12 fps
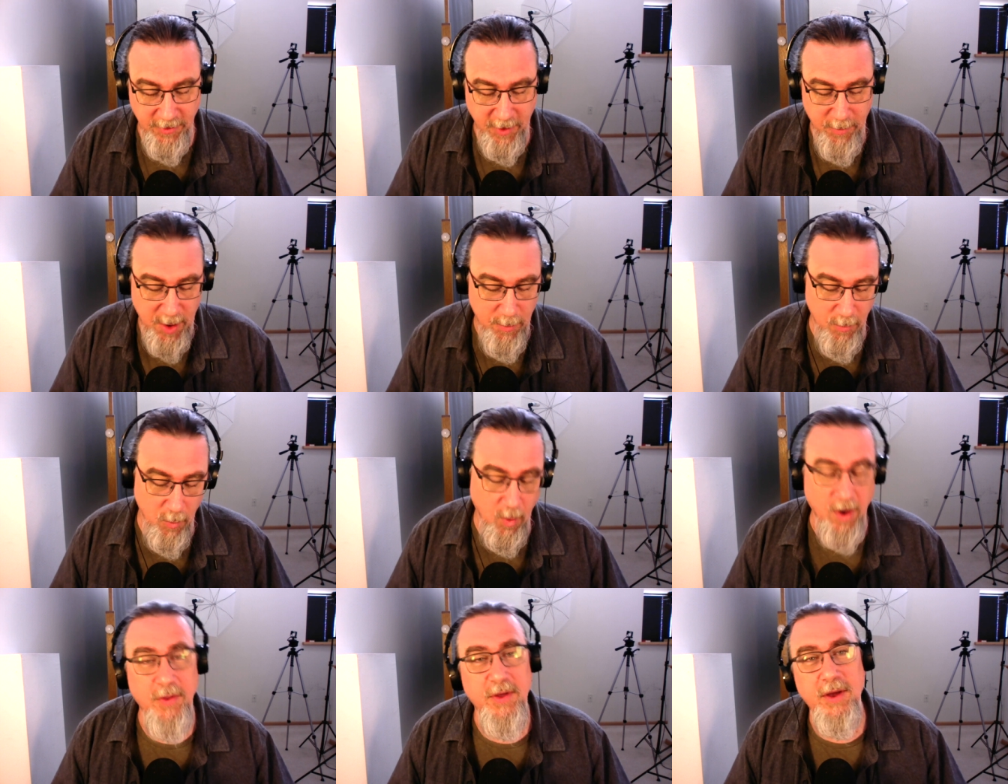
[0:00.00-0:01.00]
I've been
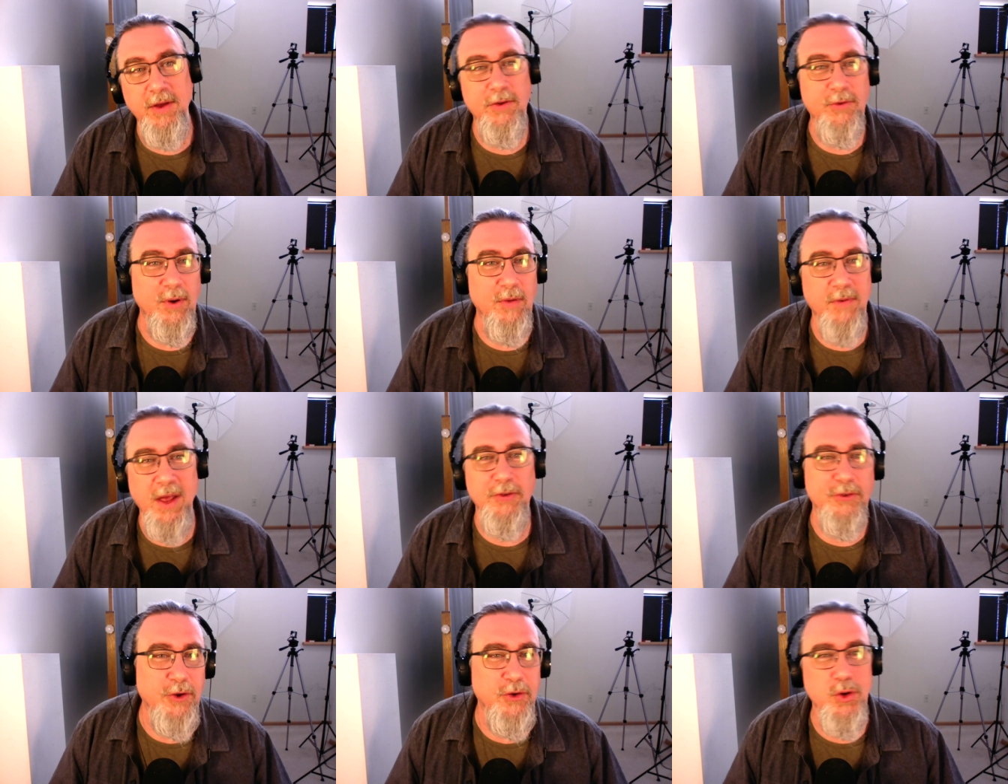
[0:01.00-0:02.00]
one of the sort of
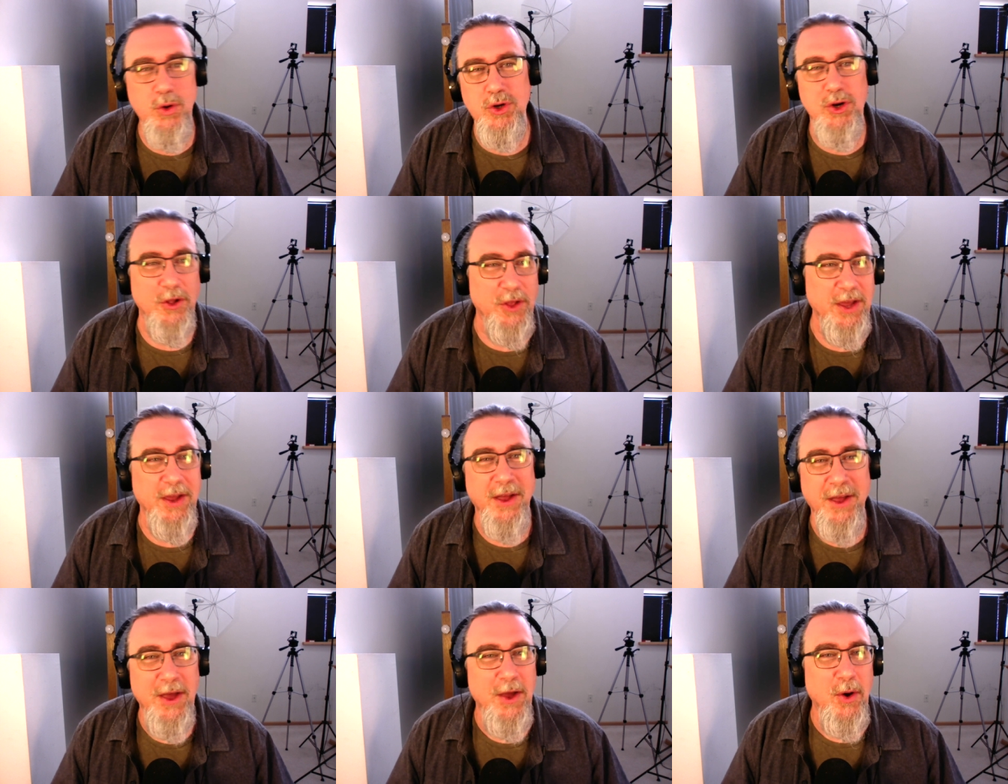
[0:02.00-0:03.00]
institutionally
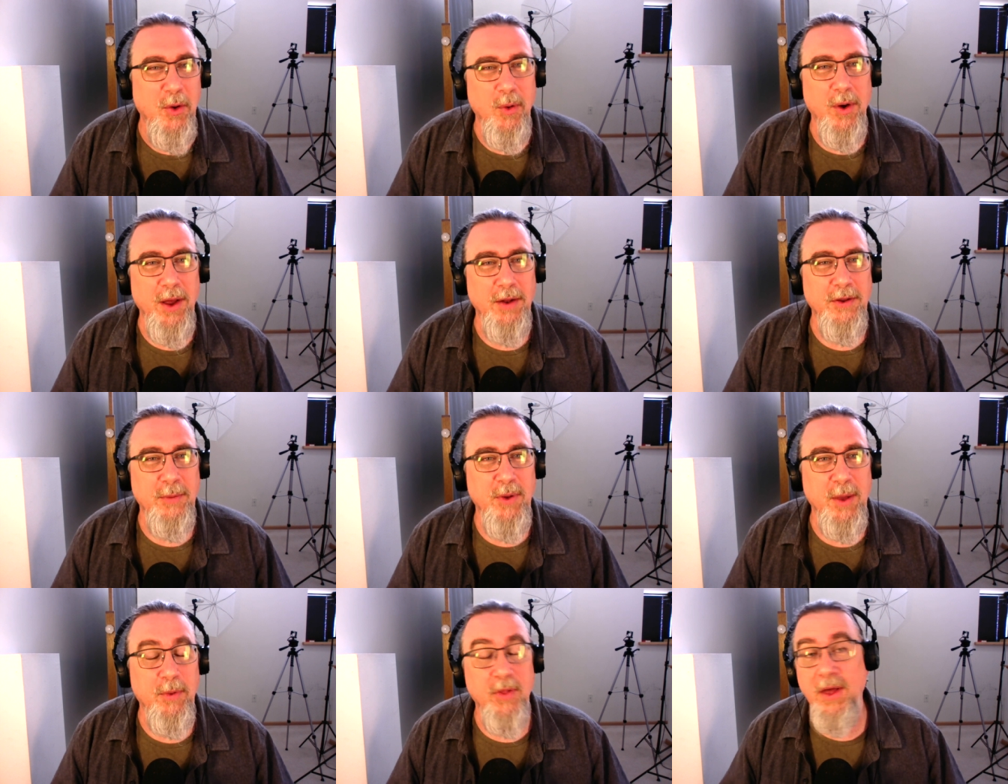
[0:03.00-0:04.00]
oriented people.